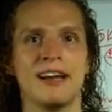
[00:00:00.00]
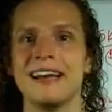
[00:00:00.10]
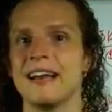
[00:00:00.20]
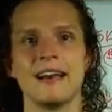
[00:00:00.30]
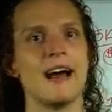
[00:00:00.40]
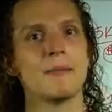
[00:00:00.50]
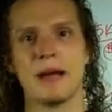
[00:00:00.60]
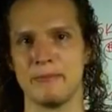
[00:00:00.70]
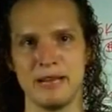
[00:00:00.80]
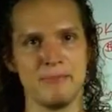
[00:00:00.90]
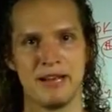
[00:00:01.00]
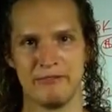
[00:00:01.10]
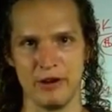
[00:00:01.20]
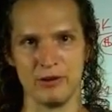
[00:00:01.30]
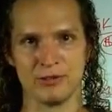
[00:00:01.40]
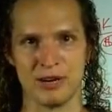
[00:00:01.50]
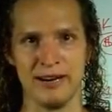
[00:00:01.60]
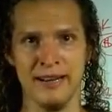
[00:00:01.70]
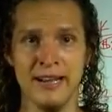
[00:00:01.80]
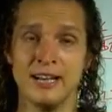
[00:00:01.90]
That's not about being big, folks, right?